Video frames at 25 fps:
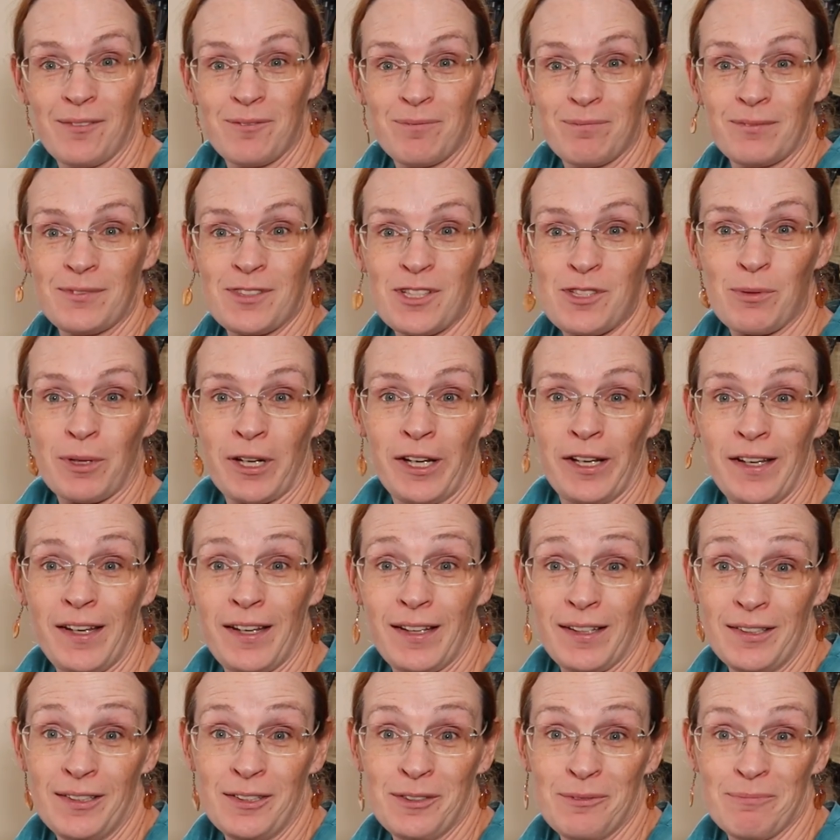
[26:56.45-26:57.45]
that's what I
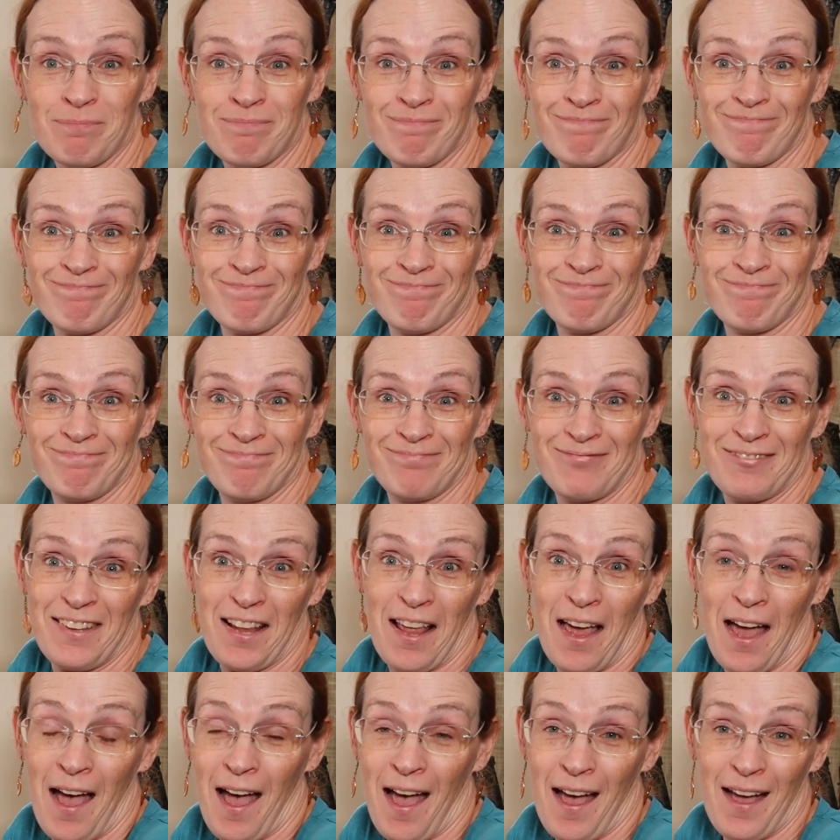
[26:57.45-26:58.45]
need.
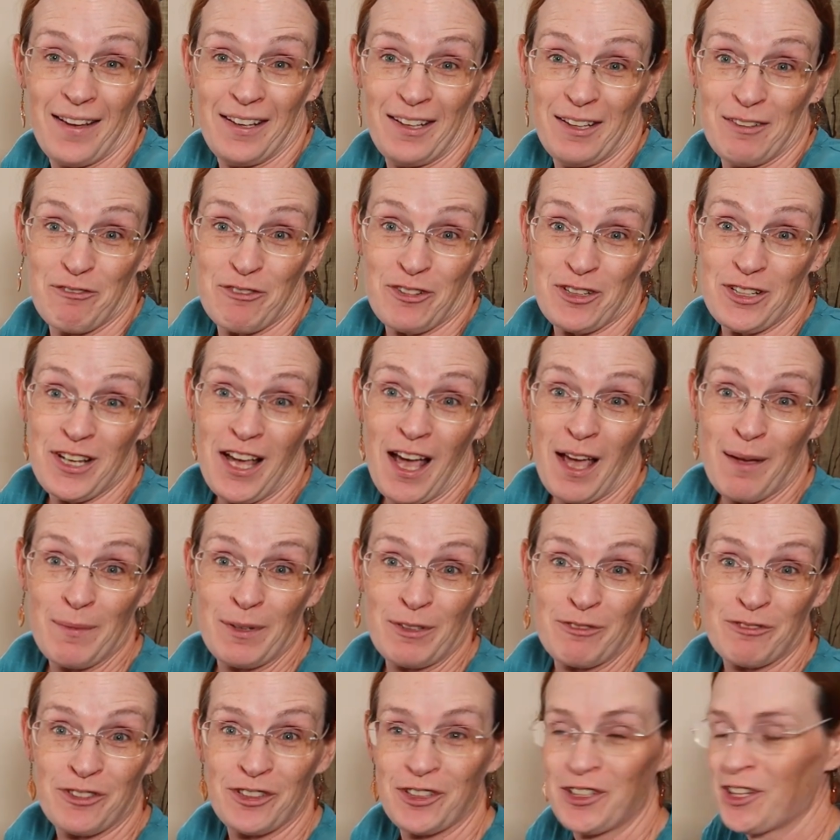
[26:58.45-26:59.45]
In for a dime,
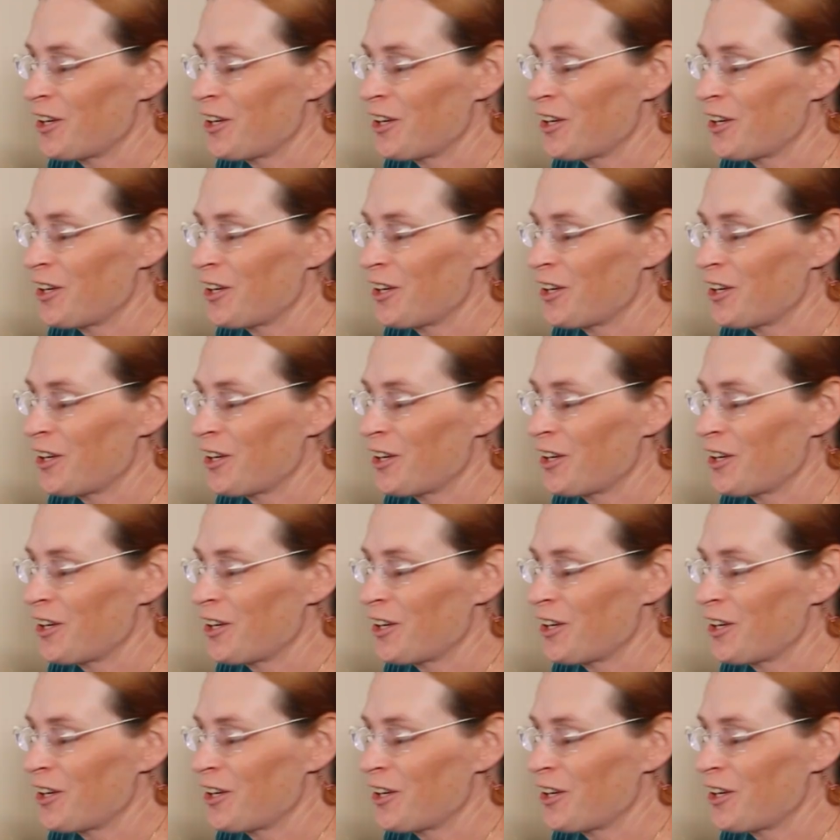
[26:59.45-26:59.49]
in for a